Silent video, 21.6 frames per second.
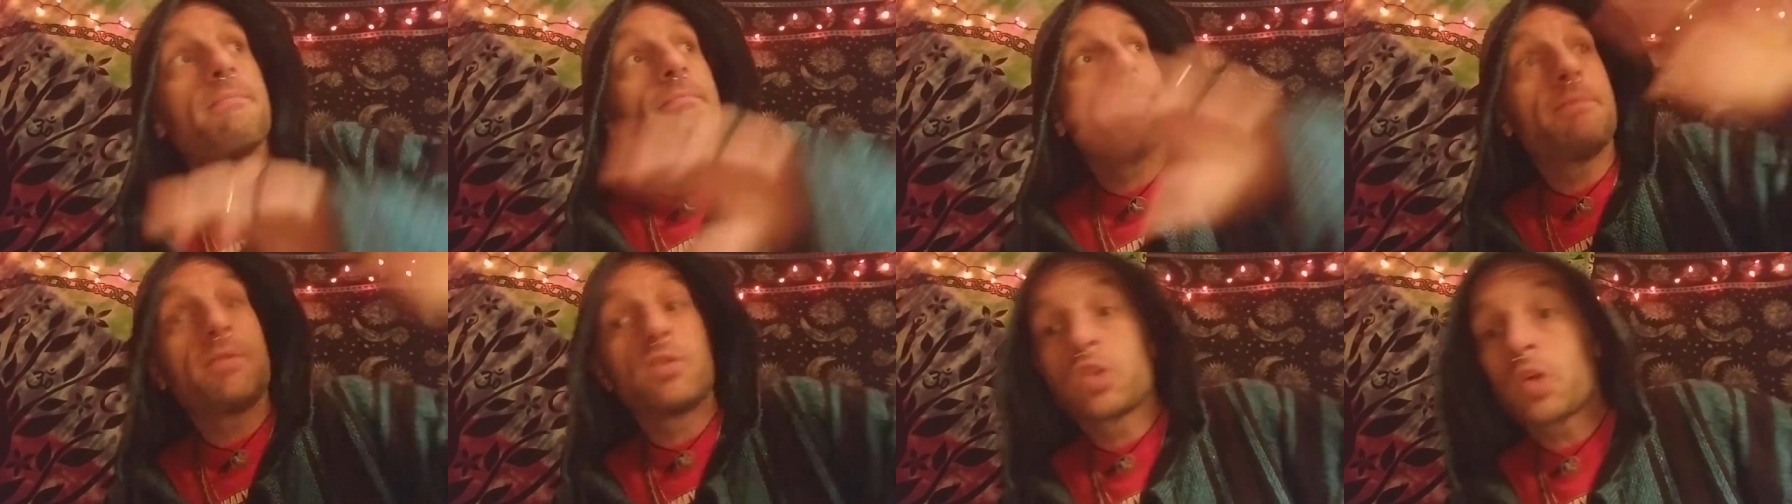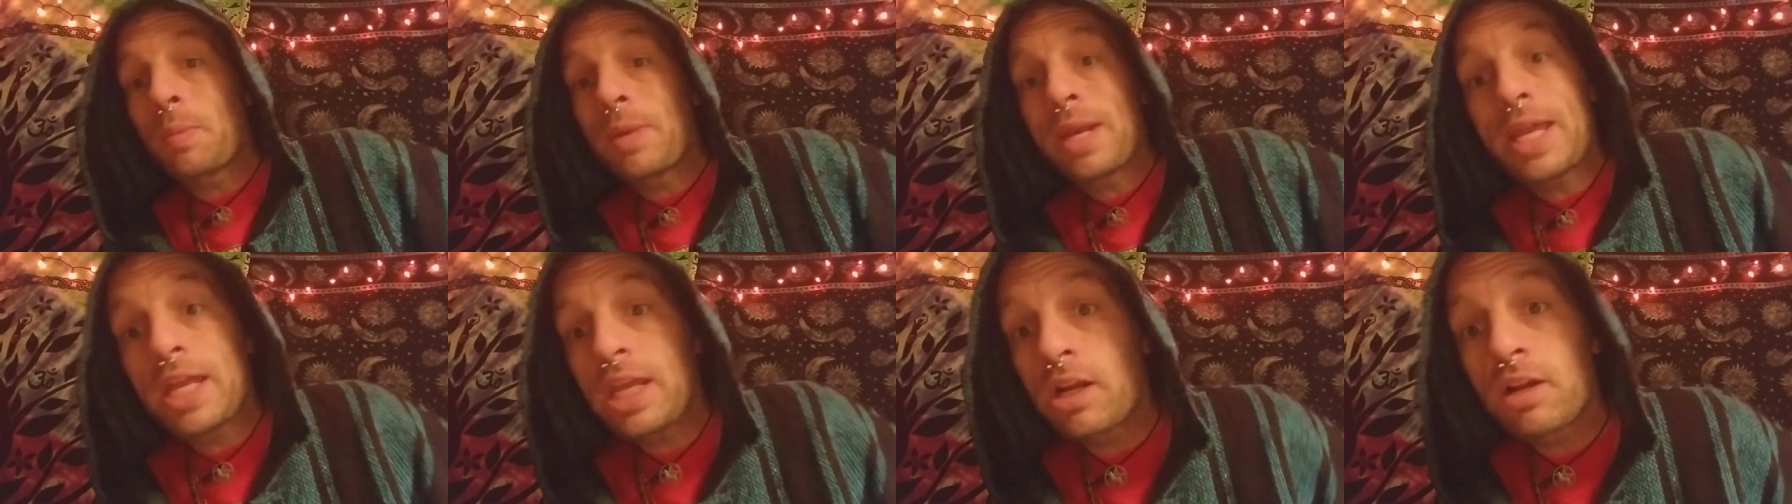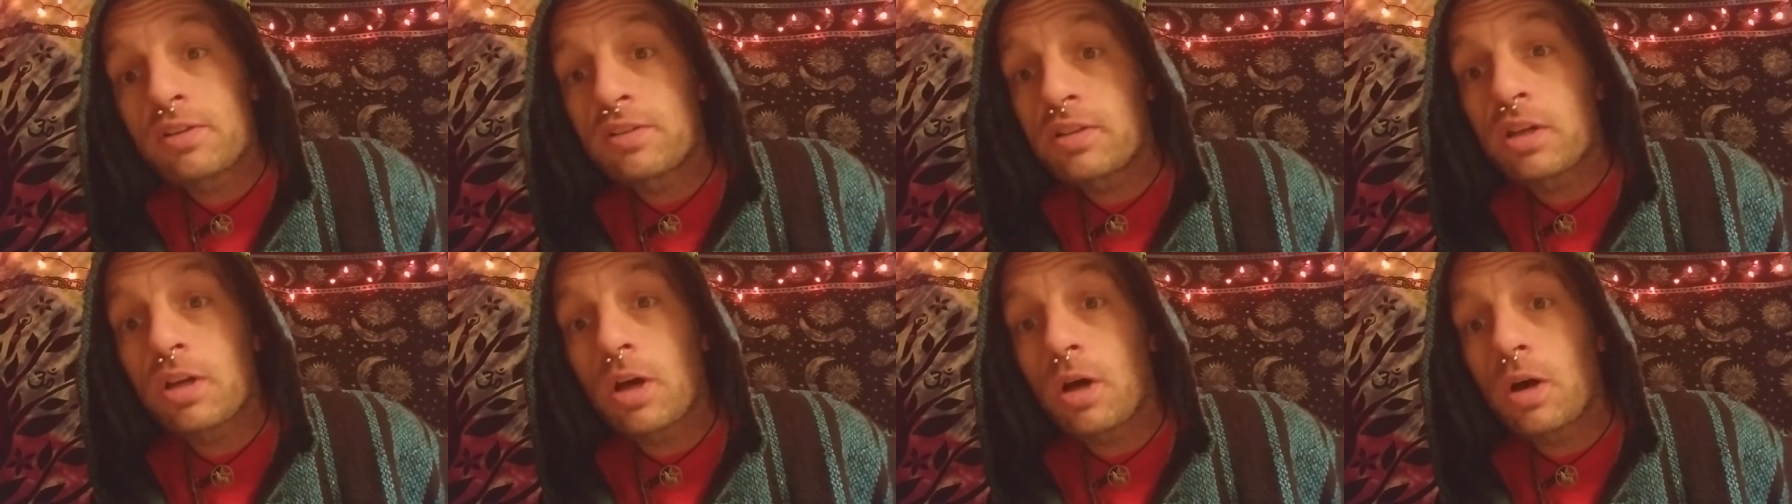so many
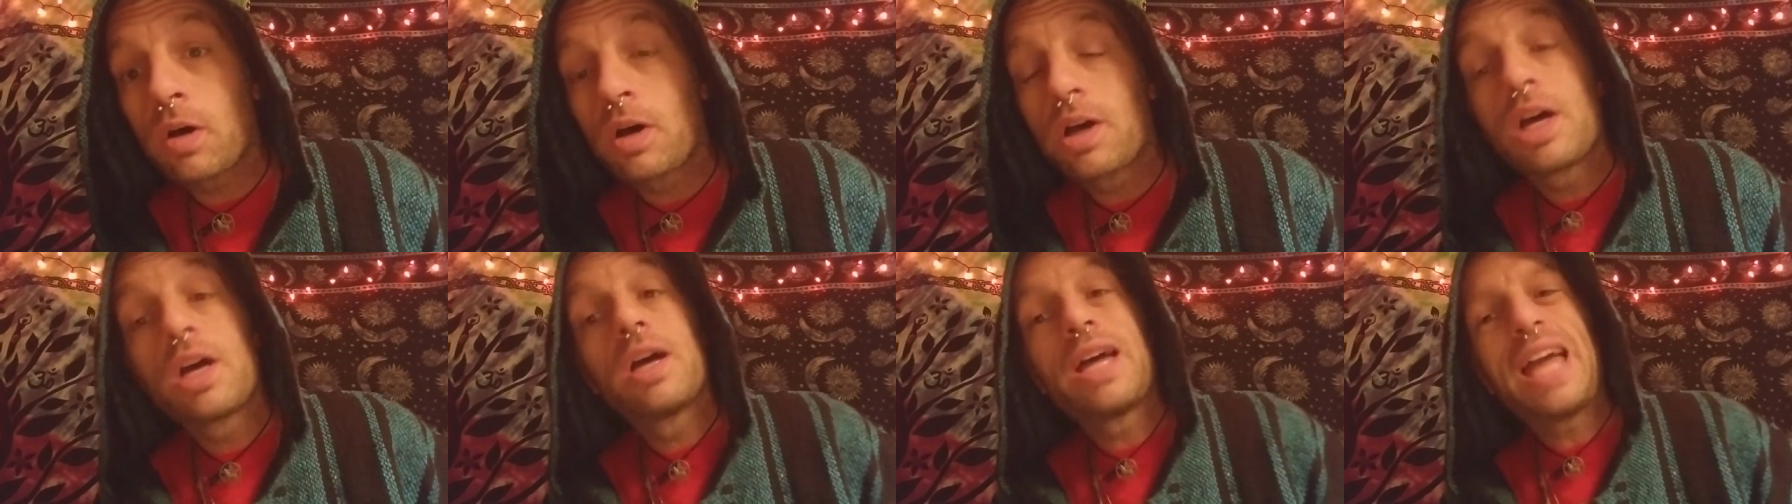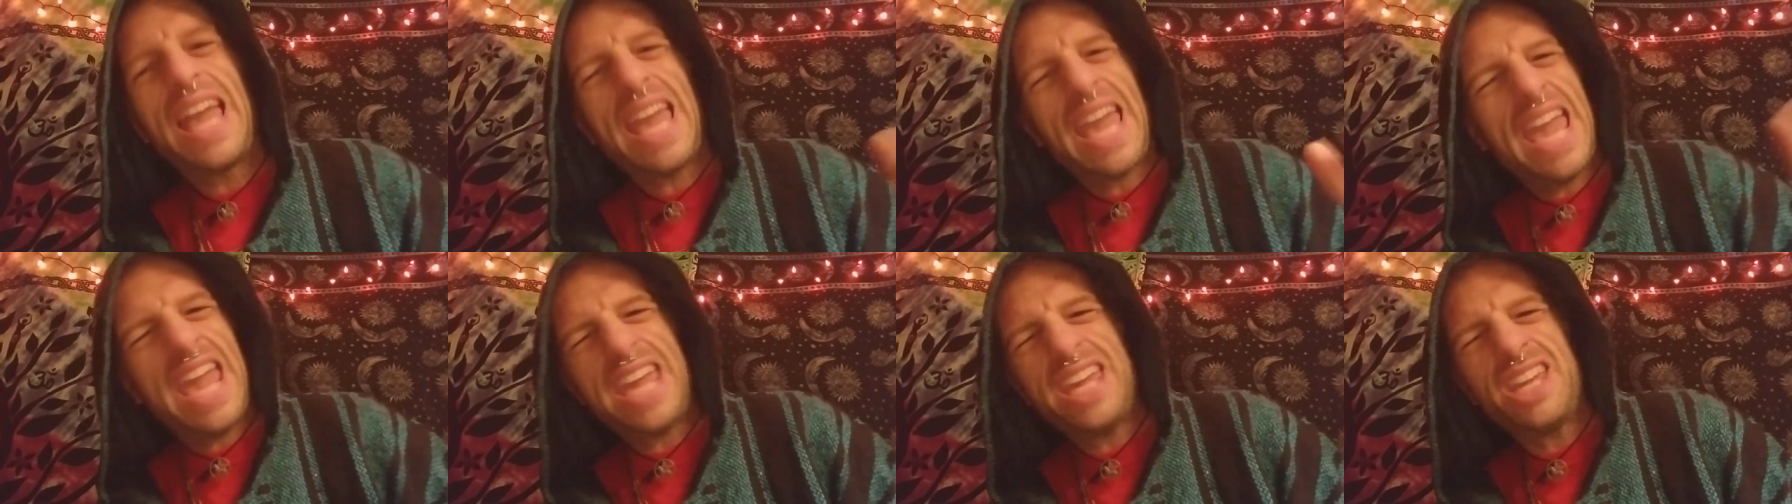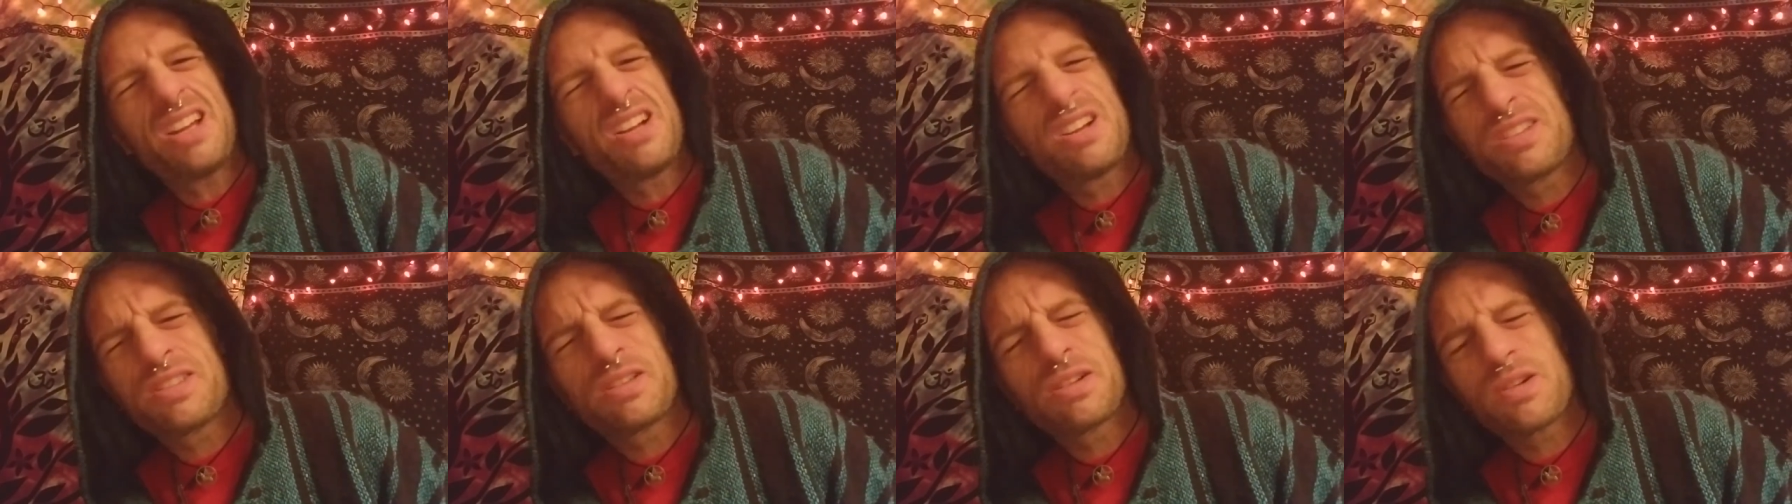years ago, 8
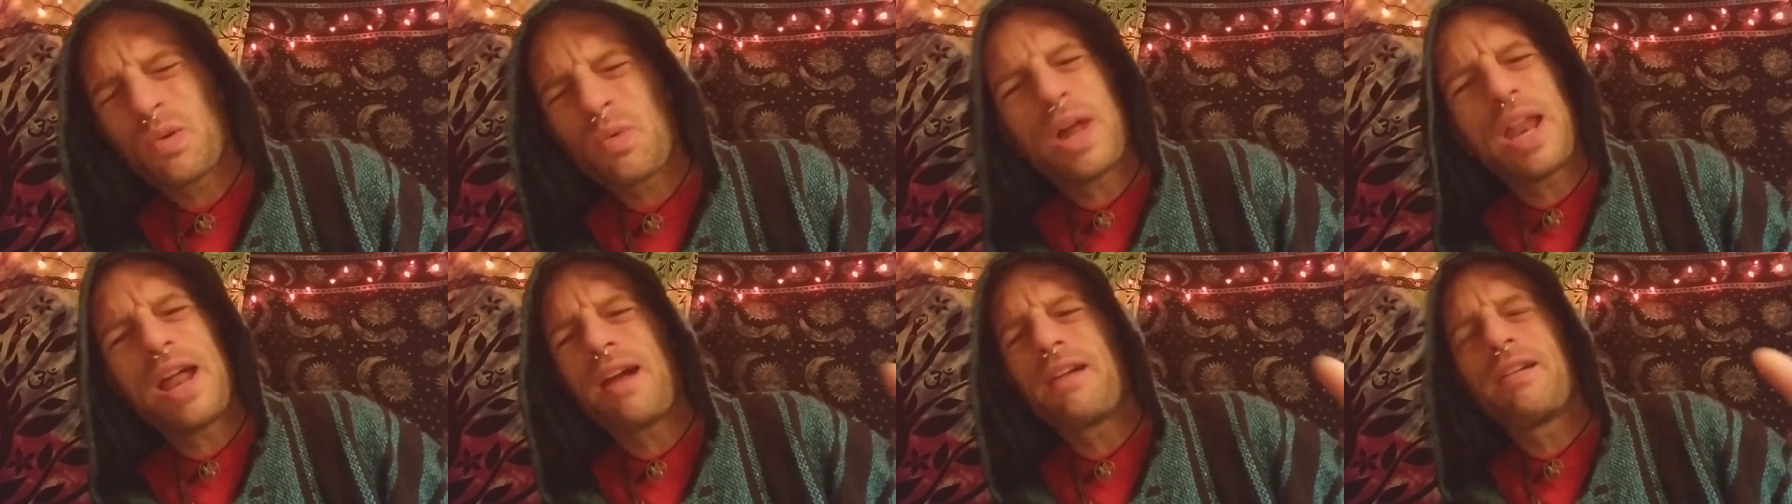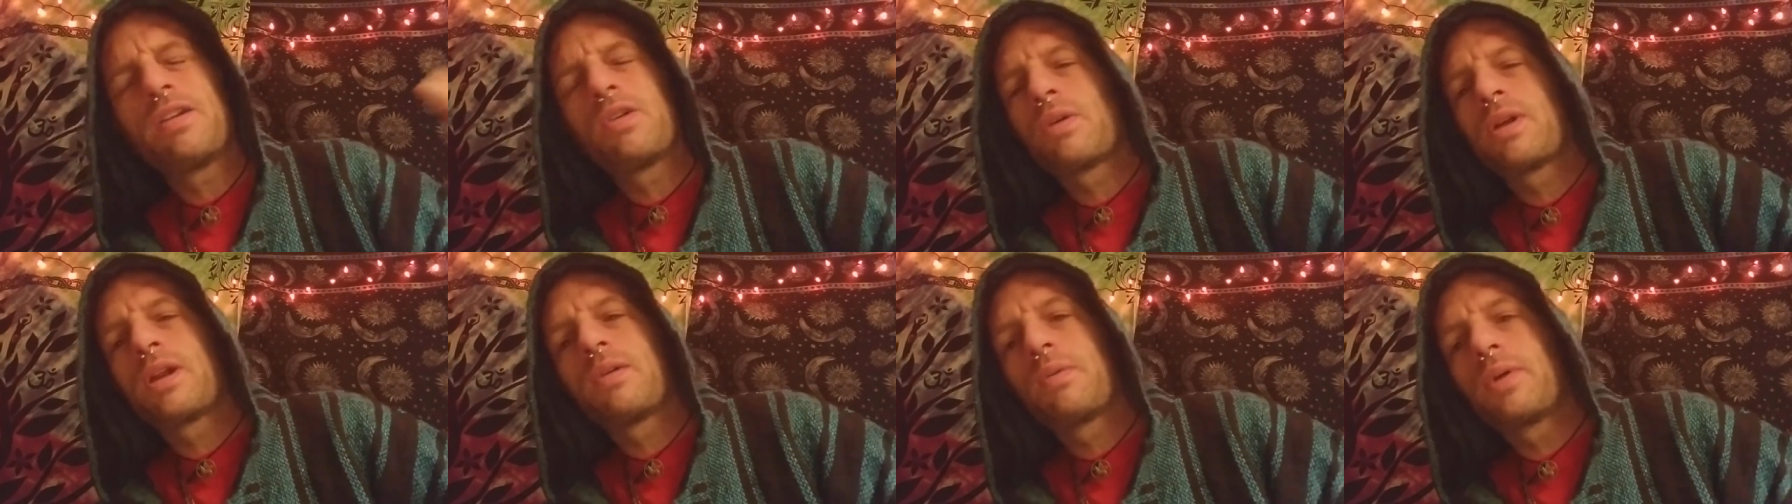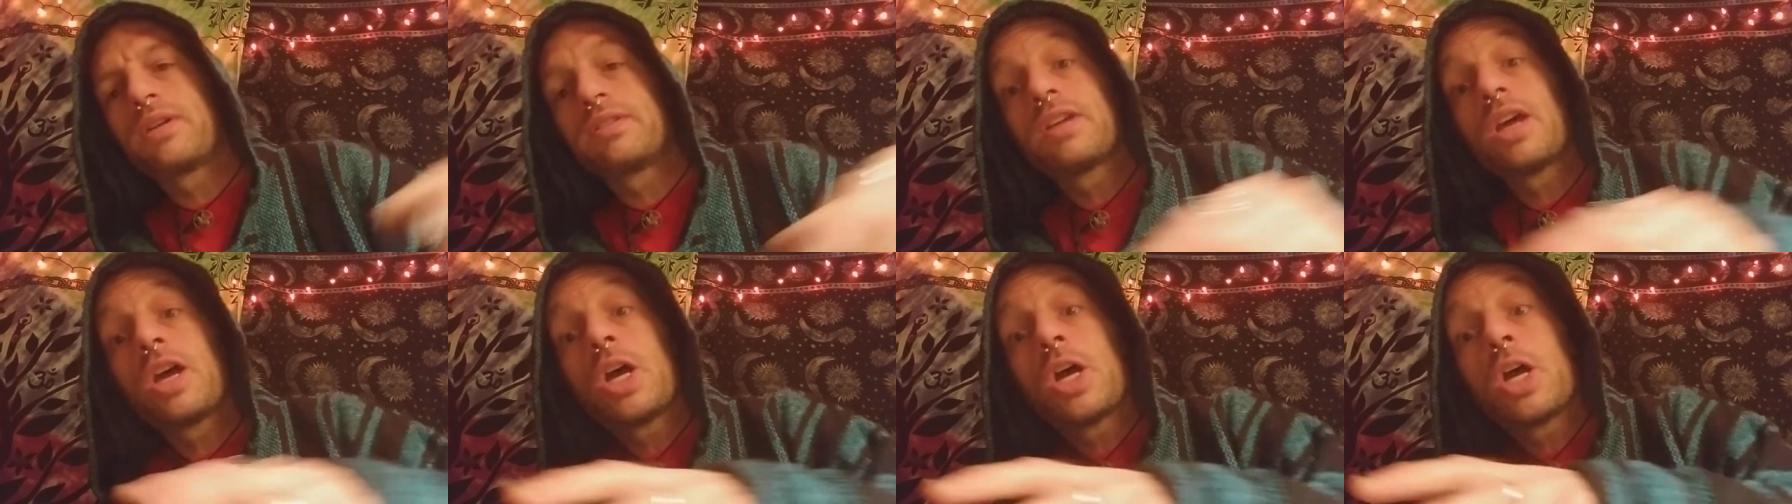years ago, whatever when it
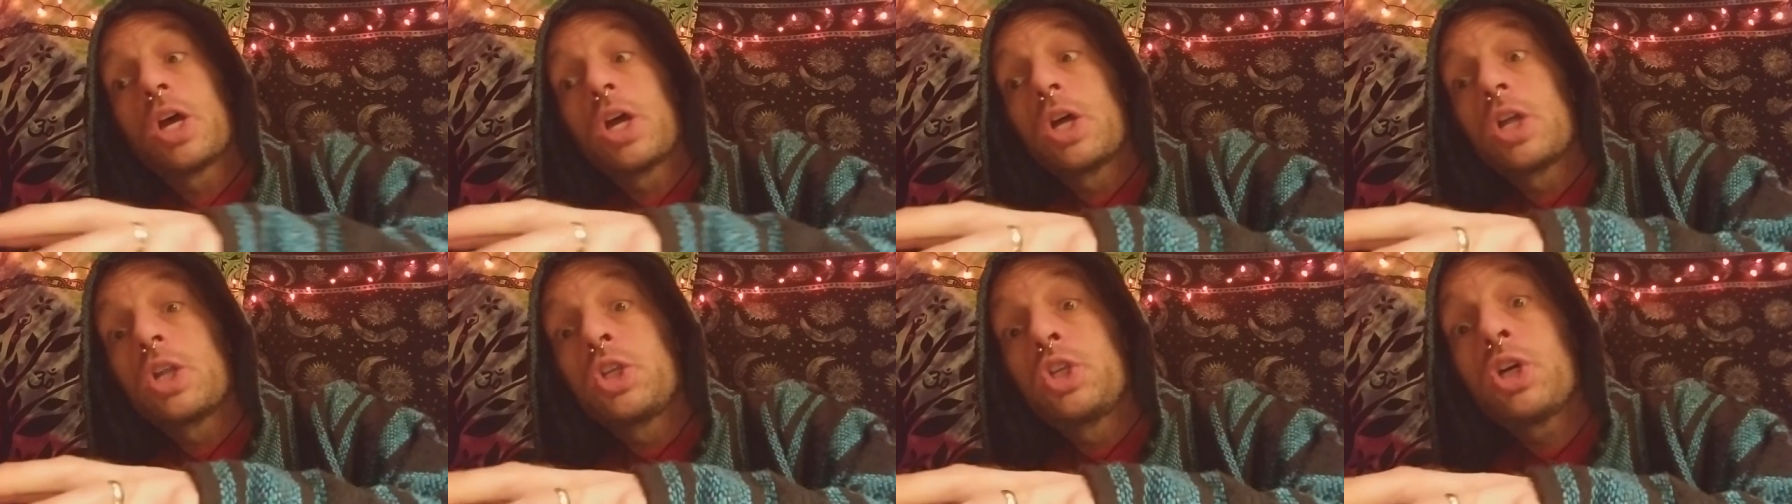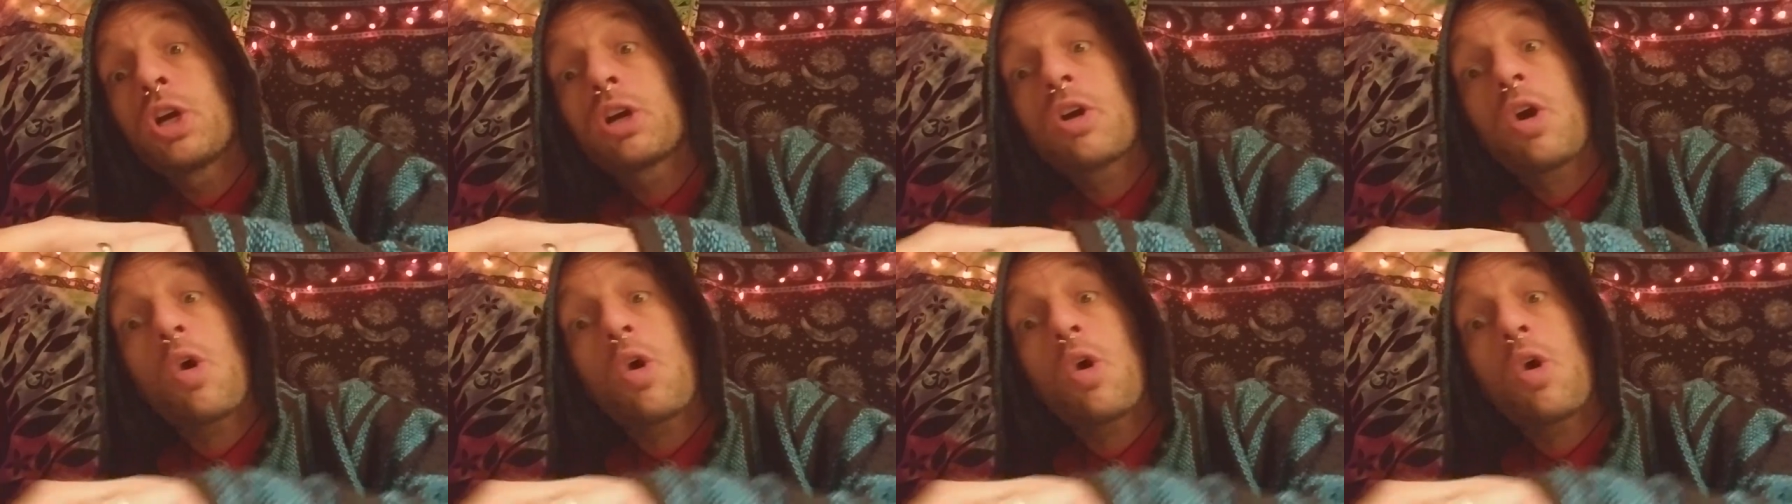was, took